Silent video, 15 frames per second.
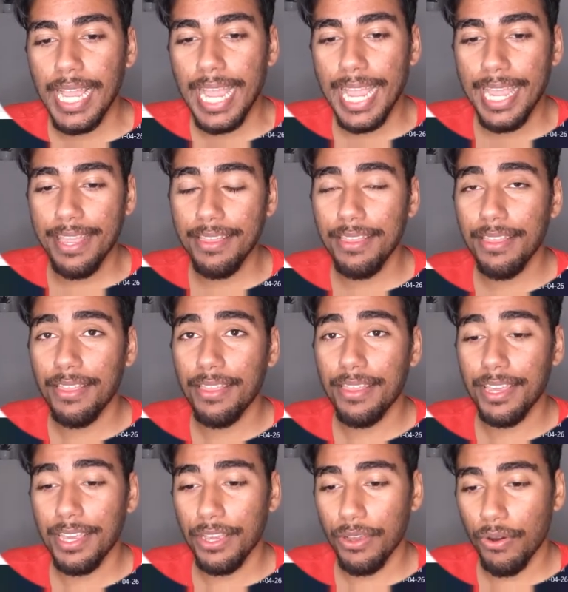In
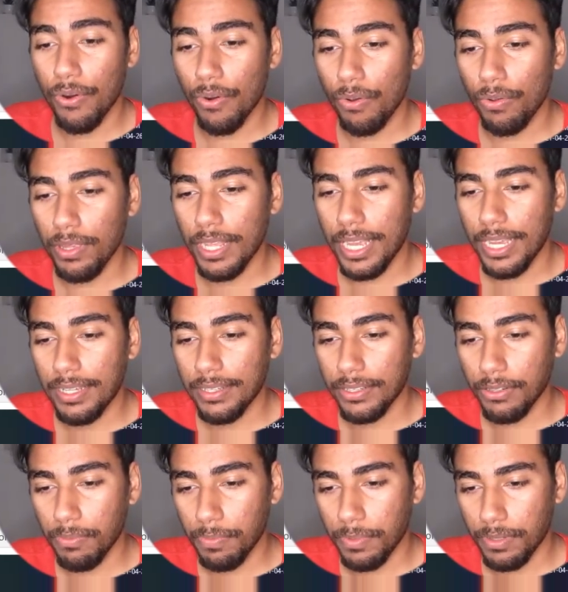the old days,
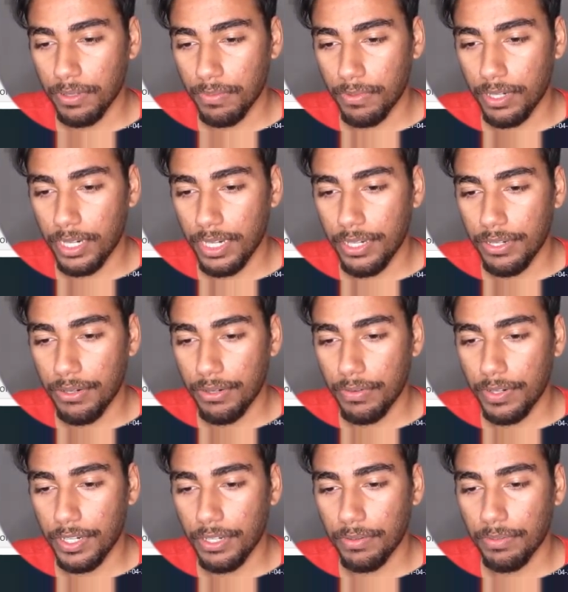oh, what did I do
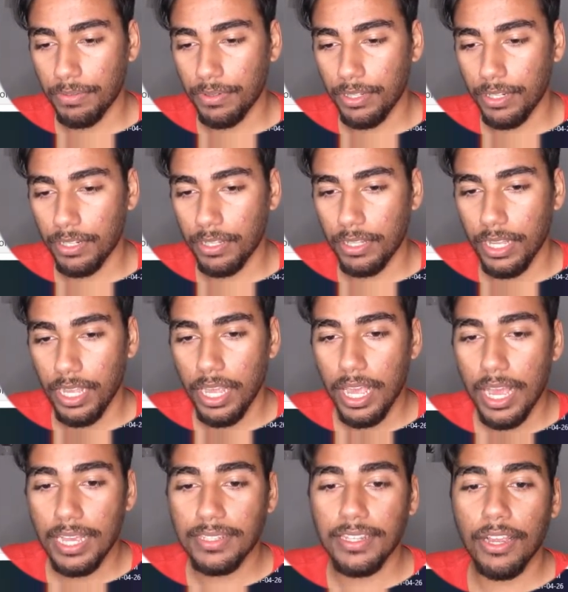over here?
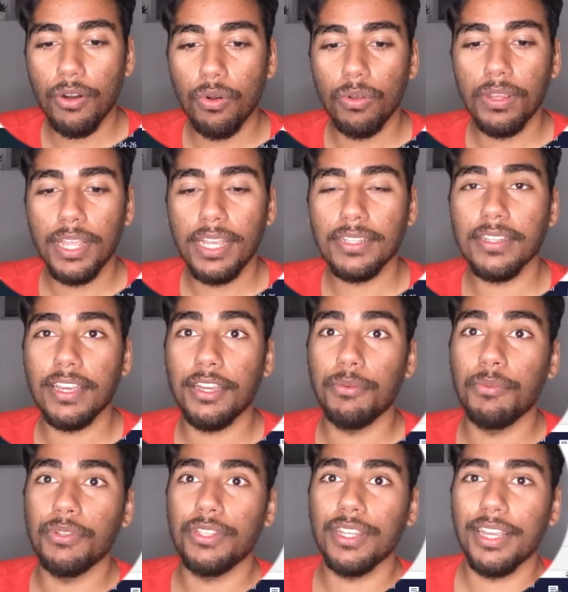I say old days like
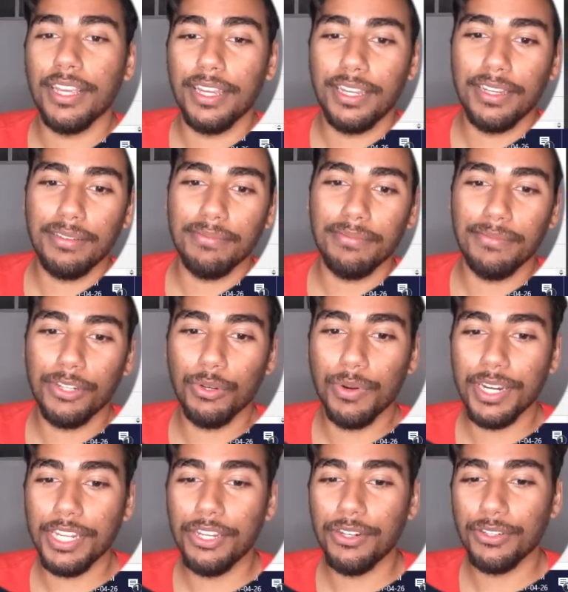it was like
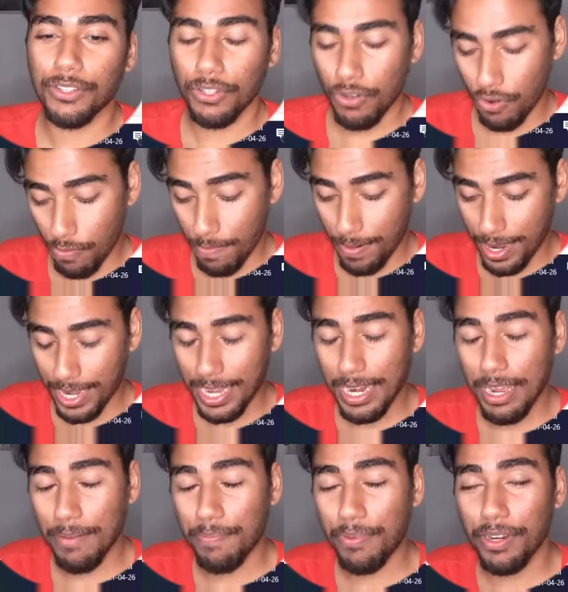20 years ago, but
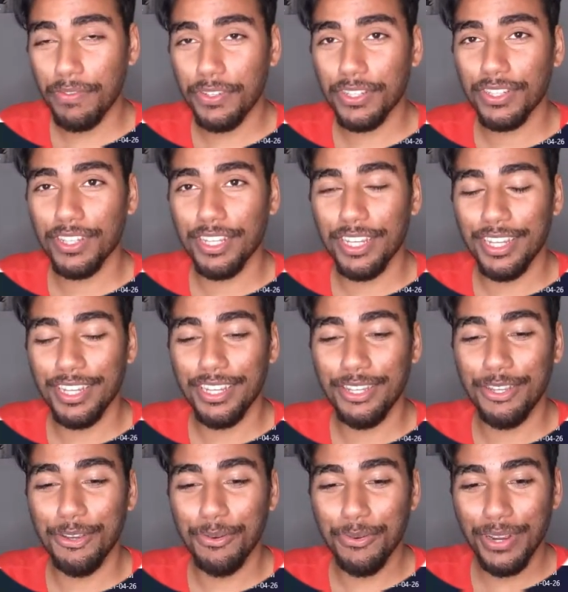previously
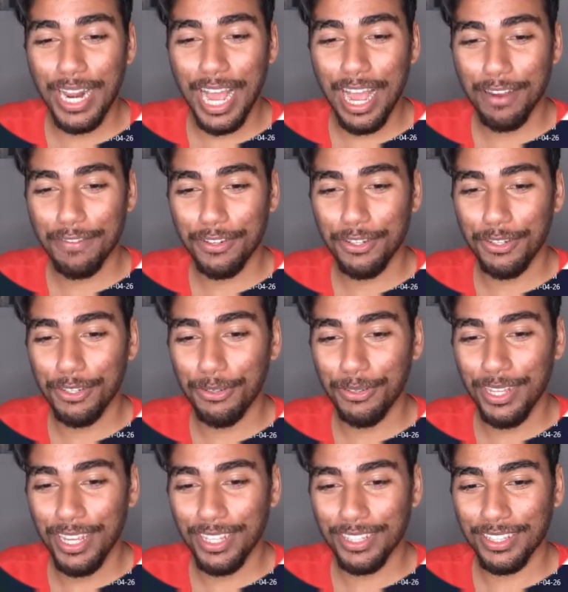you would have to do
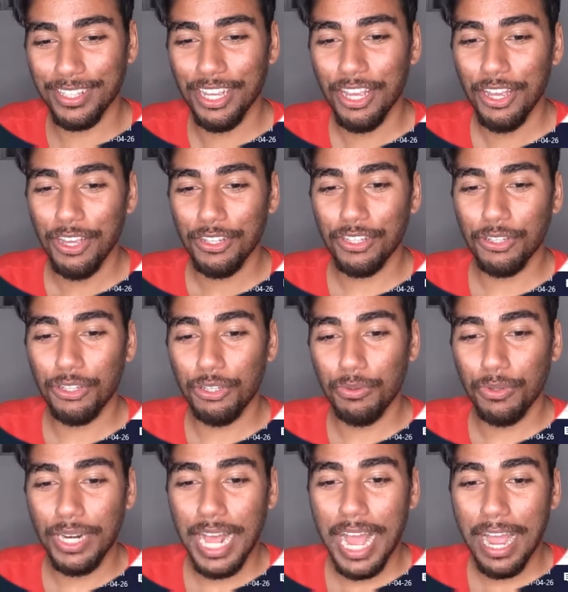this. So you
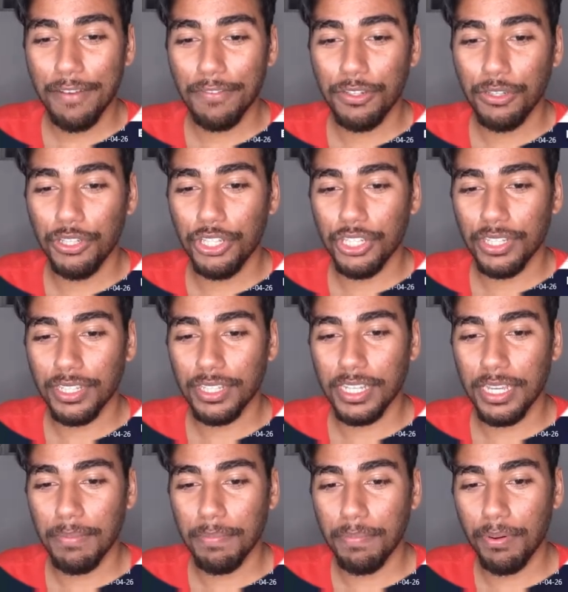would have to just
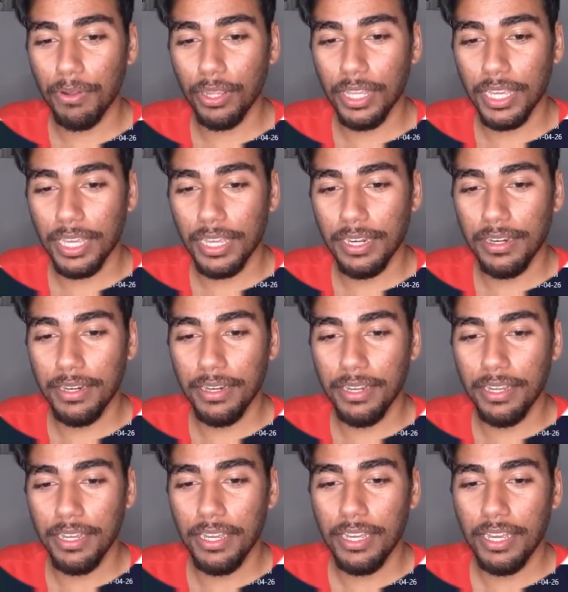keep pulling in
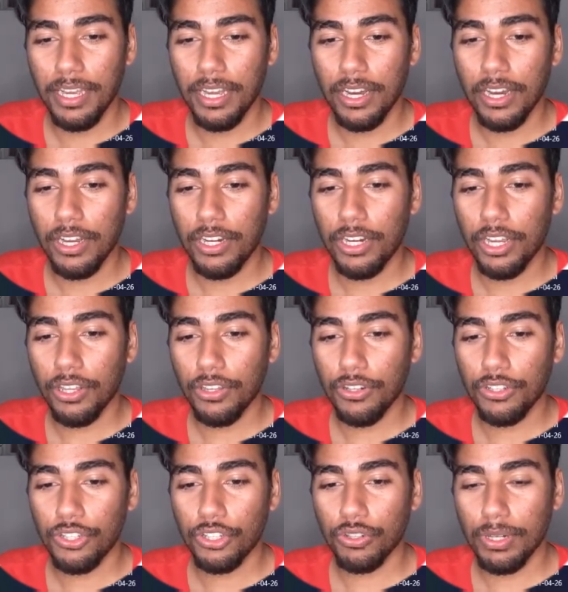
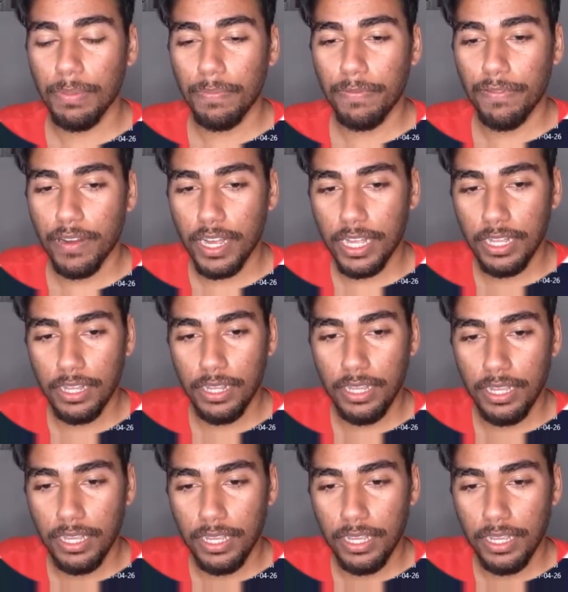another script file